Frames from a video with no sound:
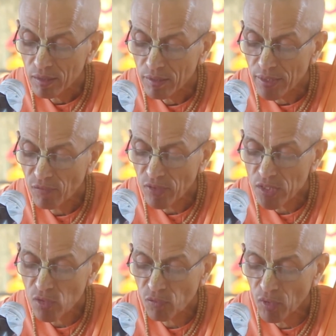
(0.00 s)
they
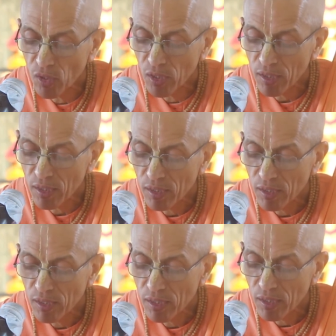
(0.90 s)
first of
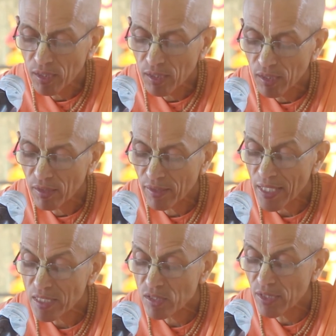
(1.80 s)
all
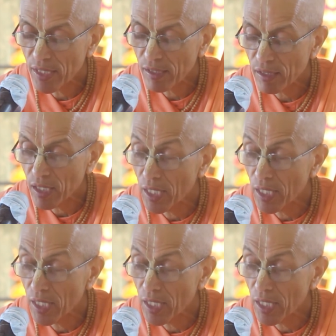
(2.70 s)
raised their